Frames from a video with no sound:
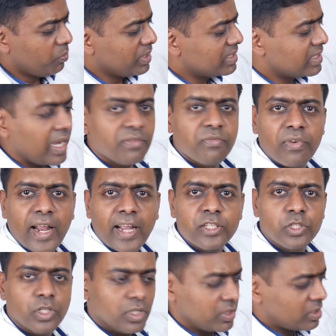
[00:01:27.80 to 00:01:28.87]
Once that
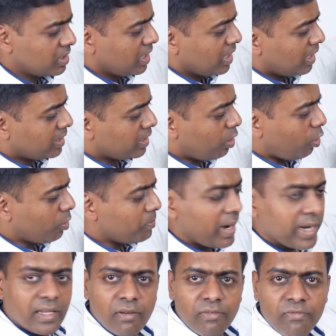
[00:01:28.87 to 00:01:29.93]
fractures, the
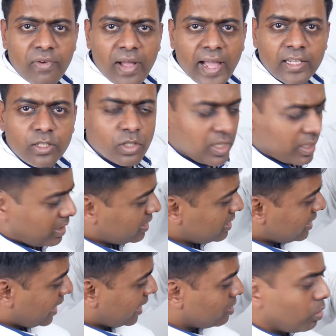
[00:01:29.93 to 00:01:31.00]
orbital fat or the
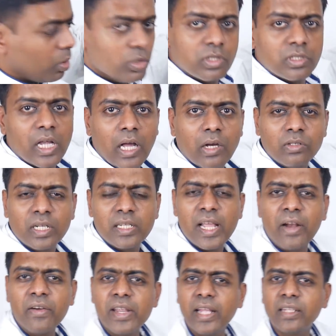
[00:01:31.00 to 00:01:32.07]
content goes down, it
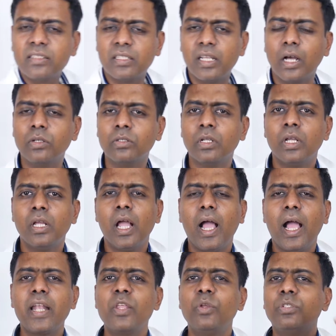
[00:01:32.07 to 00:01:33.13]
herniates down,
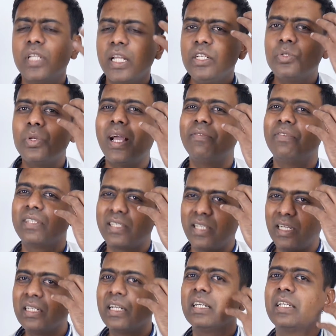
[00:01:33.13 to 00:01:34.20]
and you tend to have a
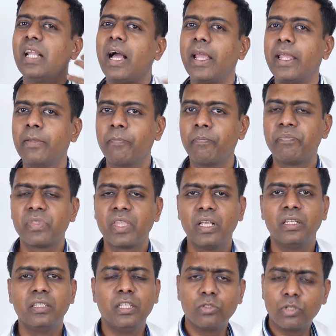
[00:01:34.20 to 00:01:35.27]
sunken eye.
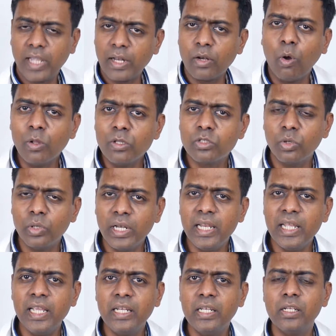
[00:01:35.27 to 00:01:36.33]
This can also
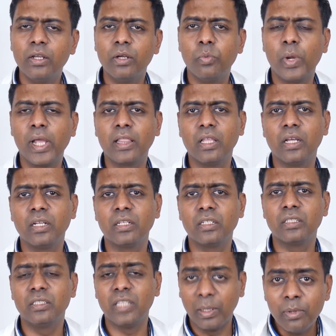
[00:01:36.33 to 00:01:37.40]
lead with
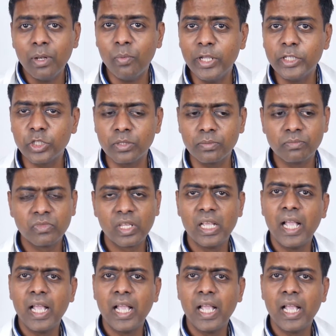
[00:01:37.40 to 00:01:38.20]
a double vision.